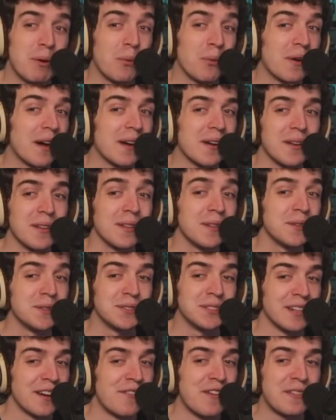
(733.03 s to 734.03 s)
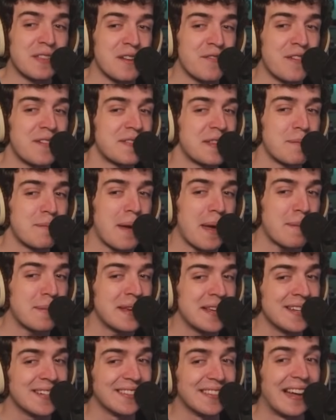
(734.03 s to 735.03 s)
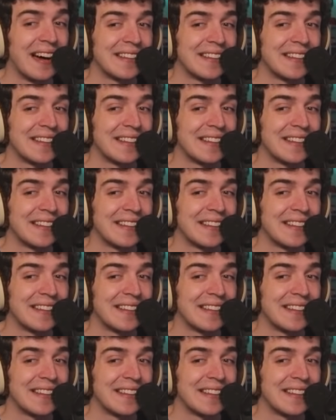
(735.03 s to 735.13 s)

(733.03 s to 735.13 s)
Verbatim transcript: we're not going to lose our 50-50, baby. Not